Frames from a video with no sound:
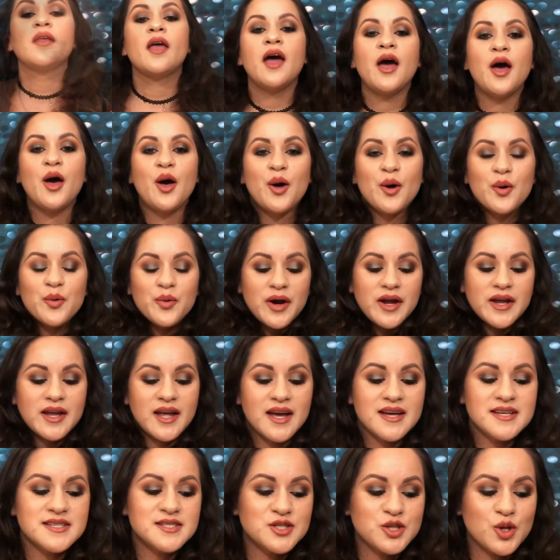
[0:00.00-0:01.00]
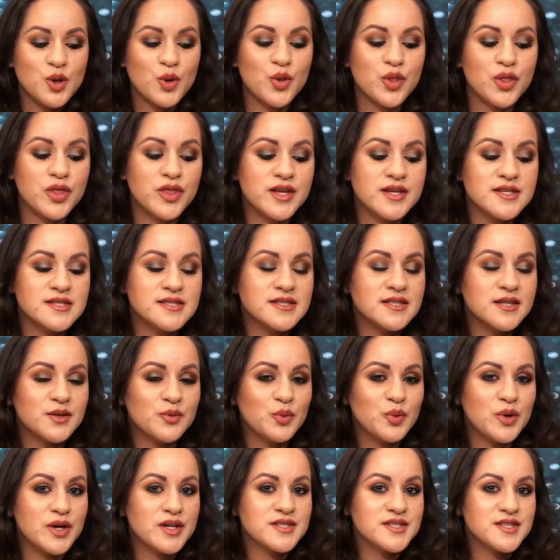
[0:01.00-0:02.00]
Alright guys, so this
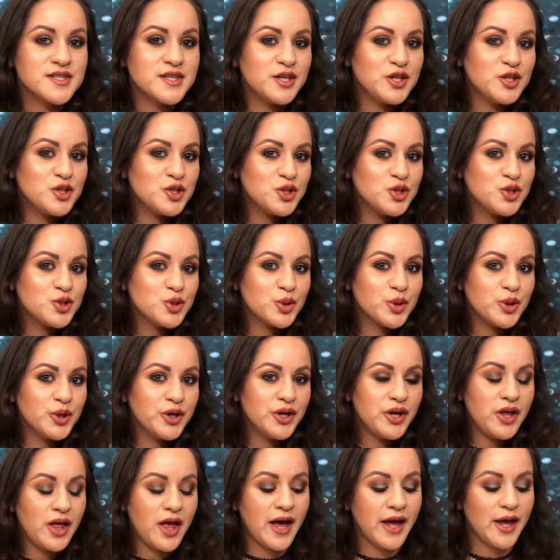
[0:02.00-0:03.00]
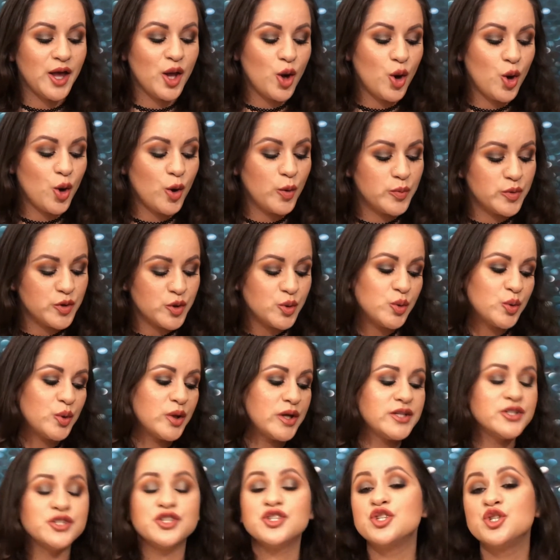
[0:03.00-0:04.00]
was the tutorial. I hope you
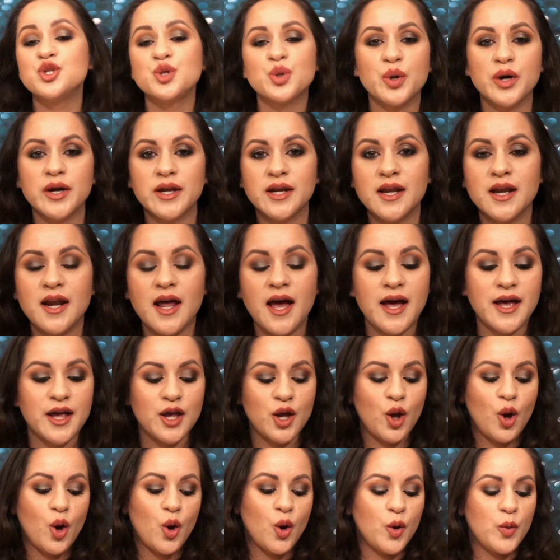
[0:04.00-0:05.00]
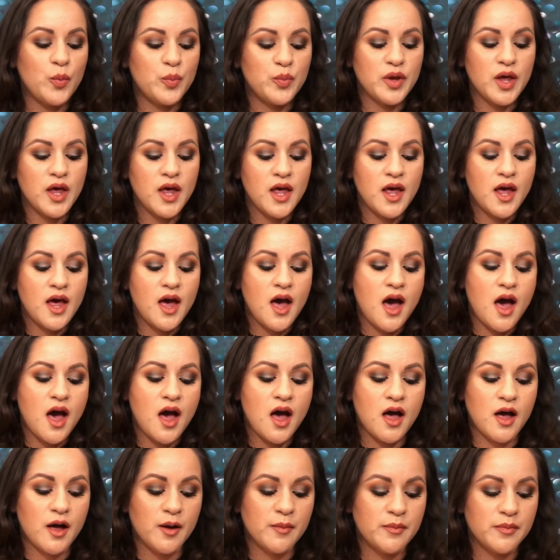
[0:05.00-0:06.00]
enjoyed it. I hope
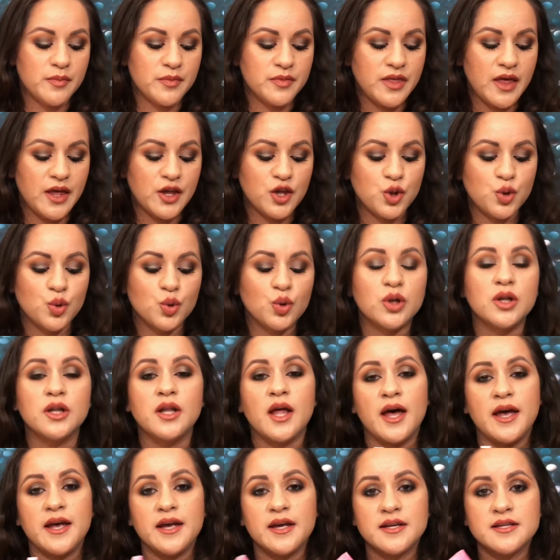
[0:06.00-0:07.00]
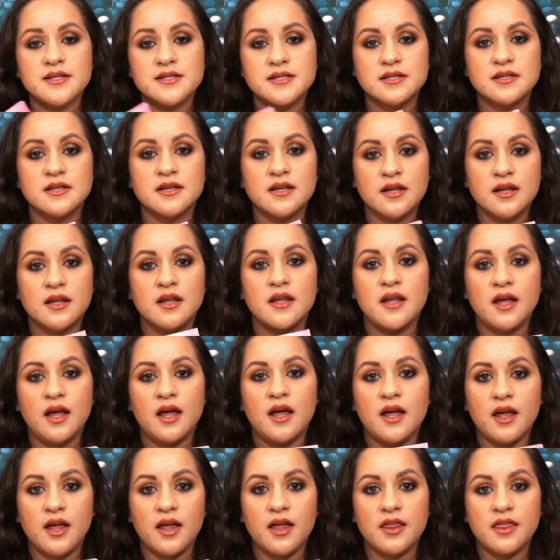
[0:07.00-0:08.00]
that you liked
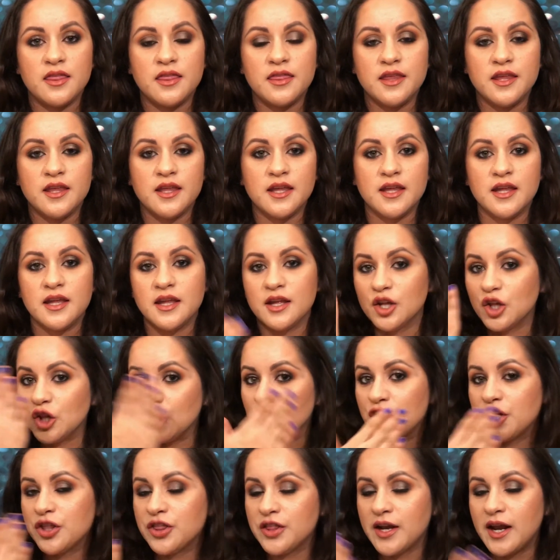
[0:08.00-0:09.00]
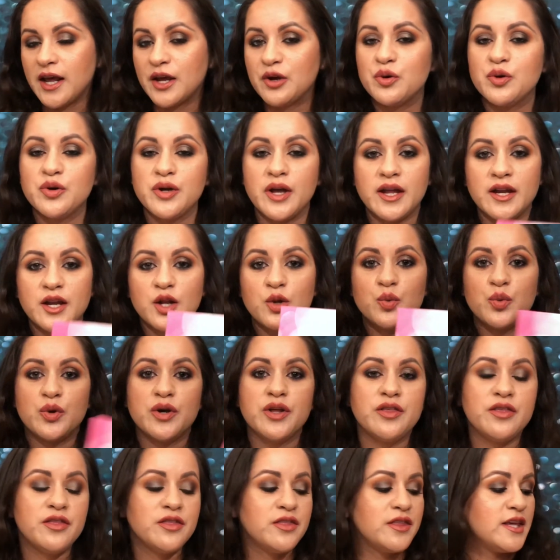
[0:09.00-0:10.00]
the look that I created
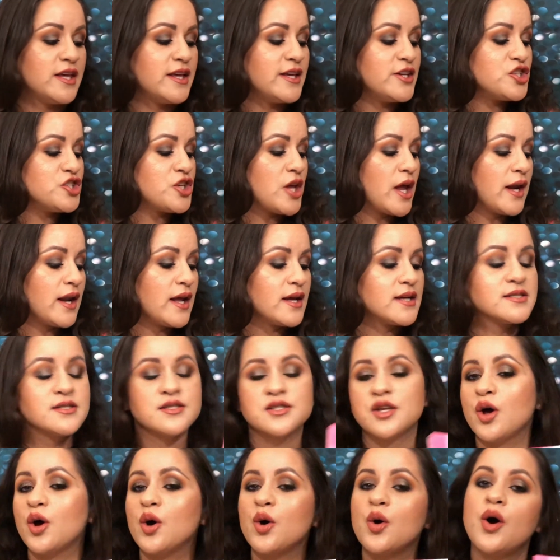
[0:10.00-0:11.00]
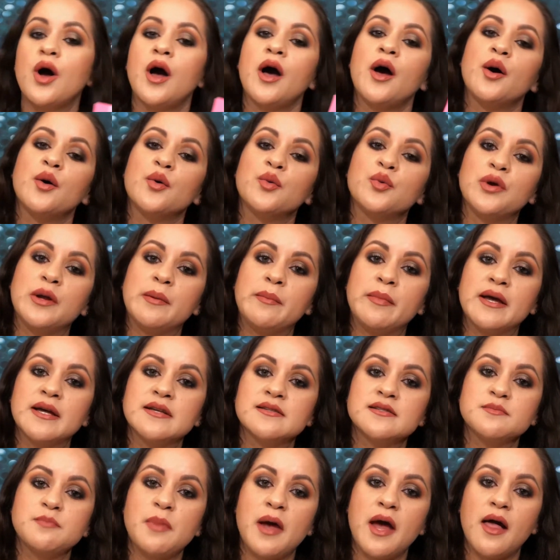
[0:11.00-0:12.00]
with the Shaaanxo
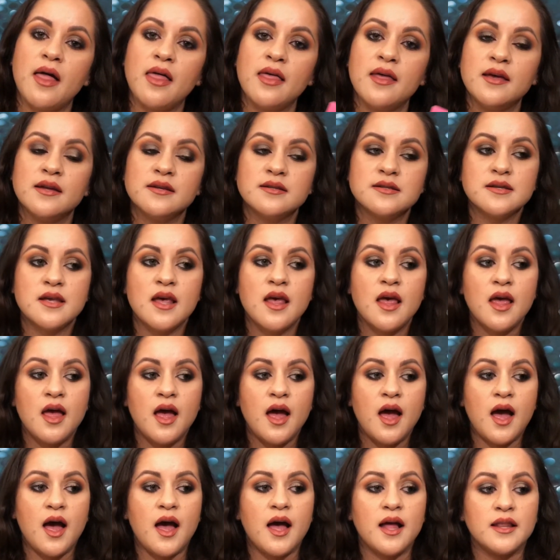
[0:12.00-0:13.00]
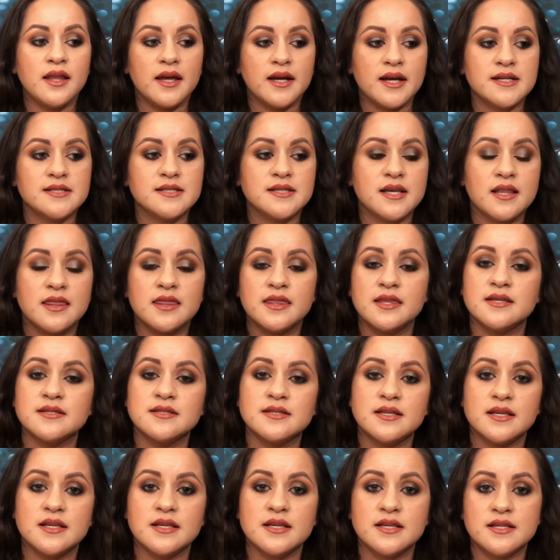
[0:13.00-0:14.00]
Remix palette. Like I said, this
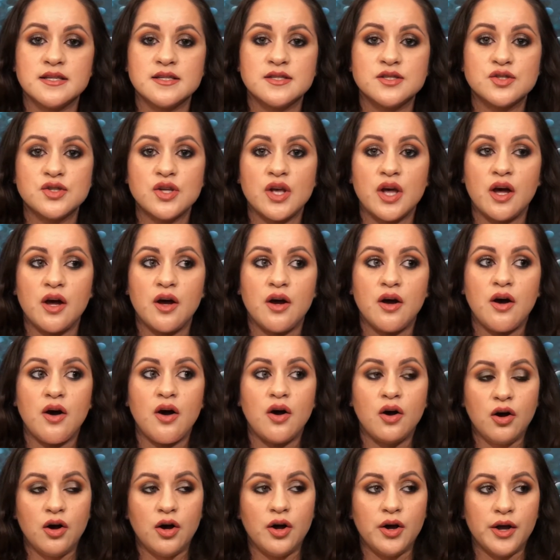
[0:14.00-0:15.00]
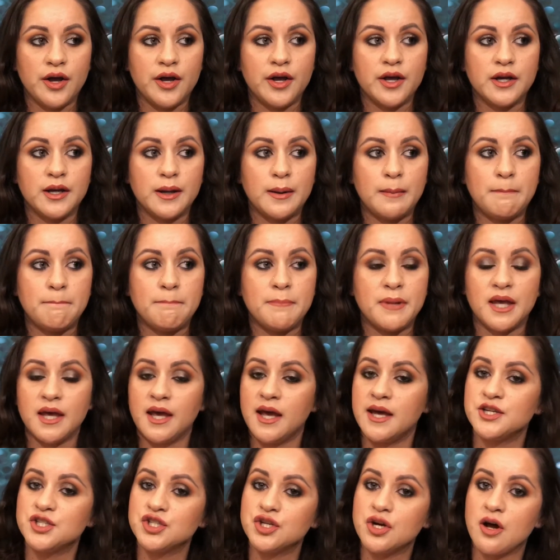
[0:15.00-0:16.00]
is on
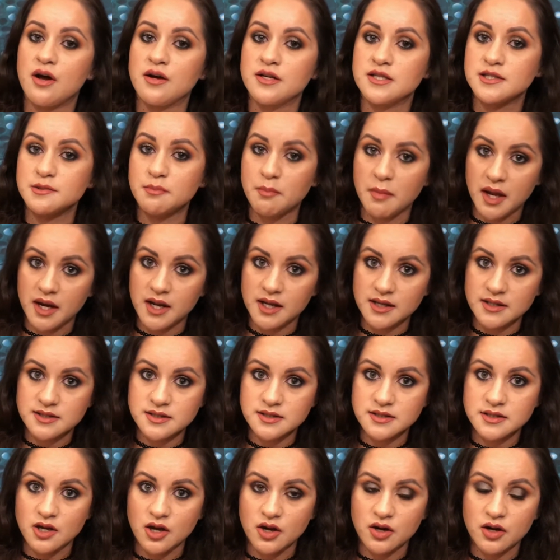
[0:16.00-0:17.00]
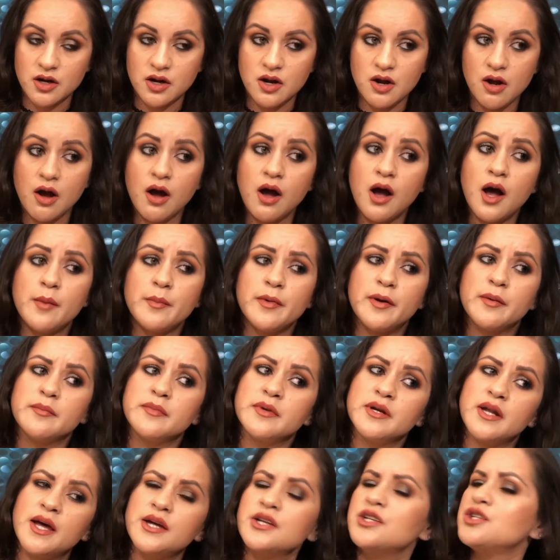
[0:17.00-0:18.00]
bhcosmetics.com. I'm
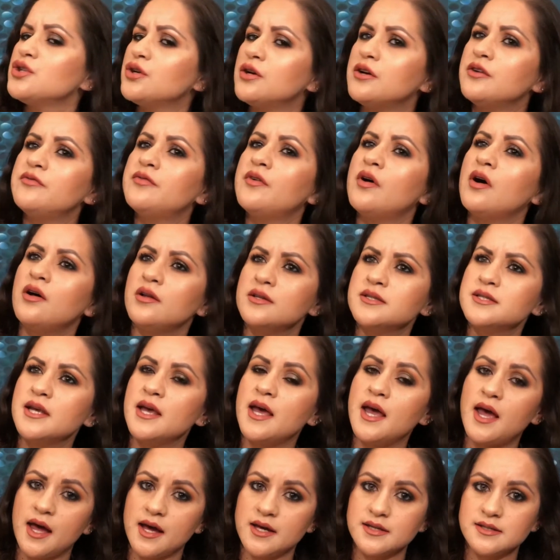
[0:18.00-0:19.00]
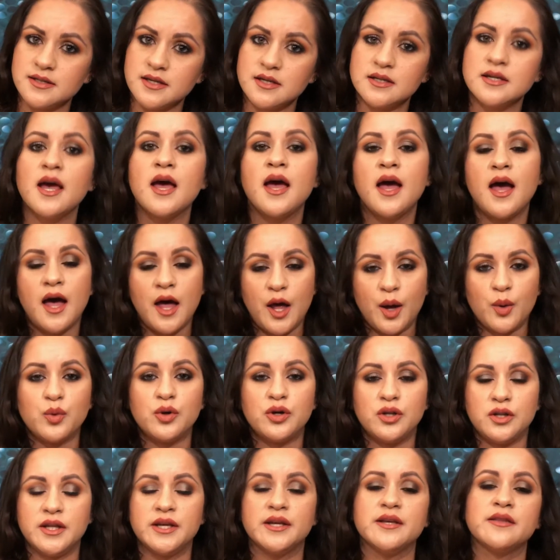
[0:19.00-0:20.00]
not sure if Ulta has it. I
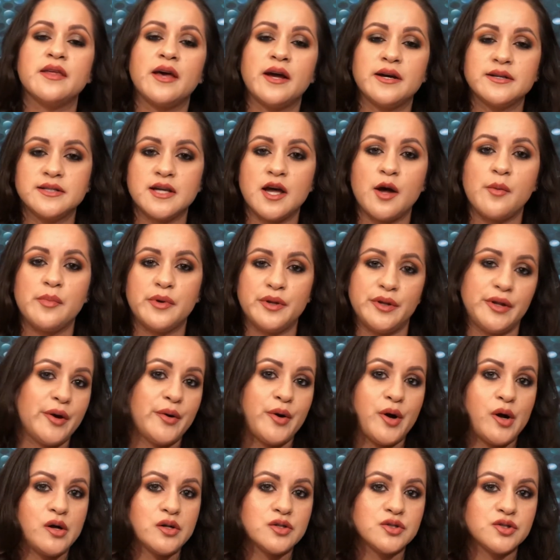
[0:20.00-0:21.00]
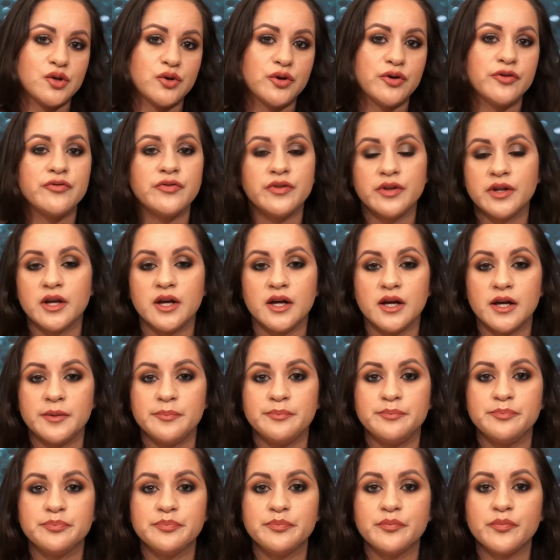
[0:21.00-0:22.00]
will link that down below also
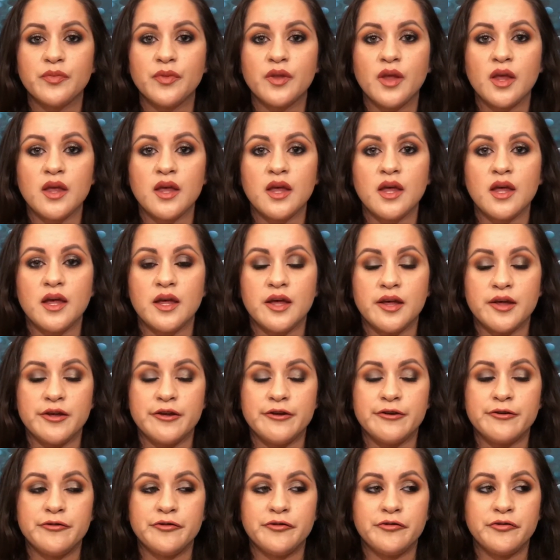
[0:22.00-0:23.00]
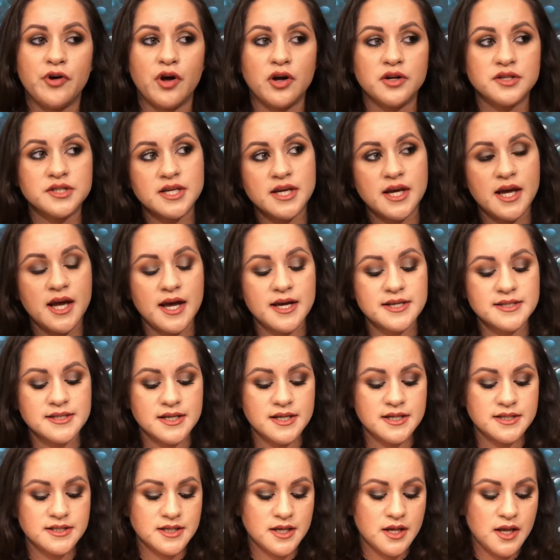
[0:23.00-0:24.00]
if Ulta has
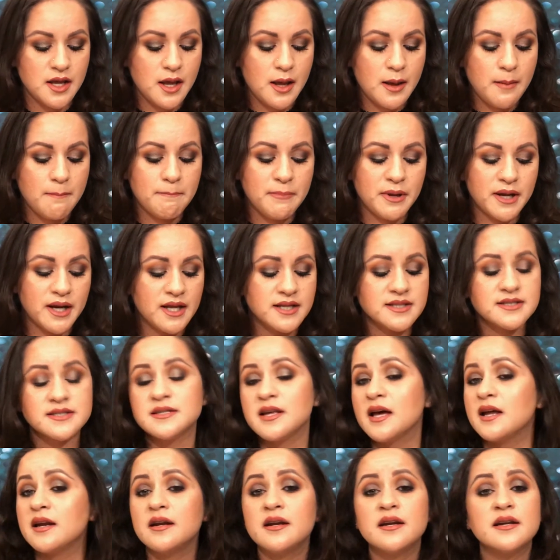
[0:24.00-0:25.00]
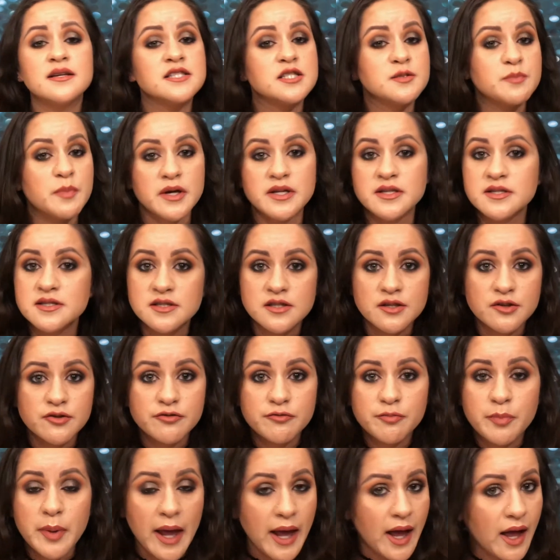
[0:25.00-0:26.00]
it. But it's not an
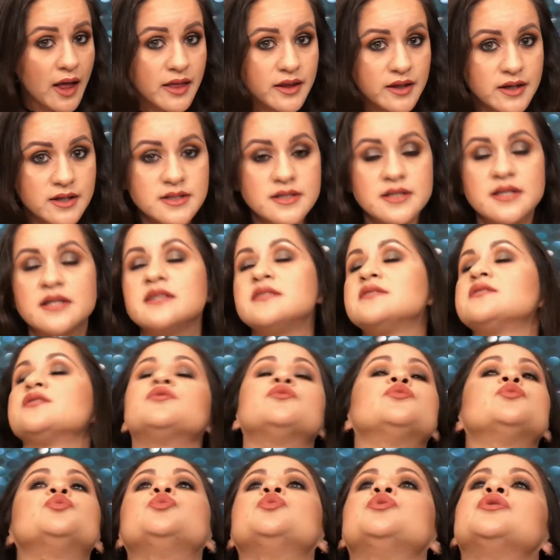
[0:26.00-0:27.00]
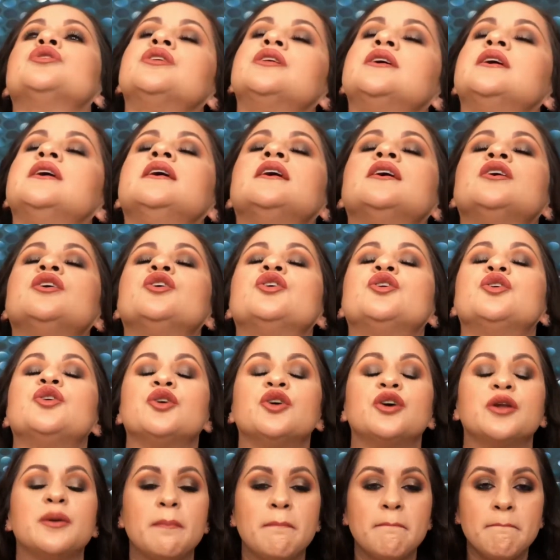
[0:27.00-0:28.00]
expensive palette. It's a really
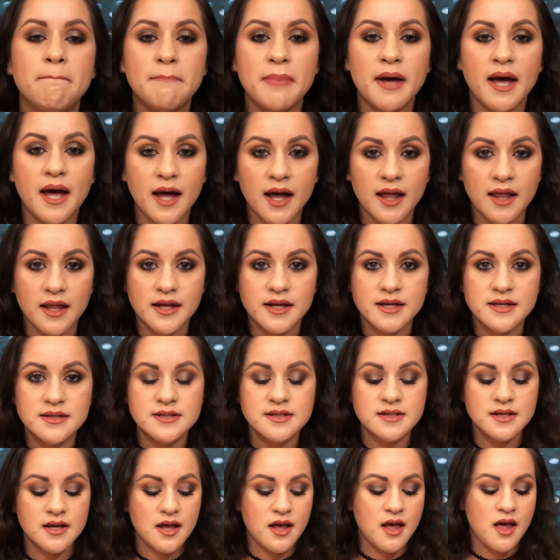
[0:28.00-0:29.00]
good palette.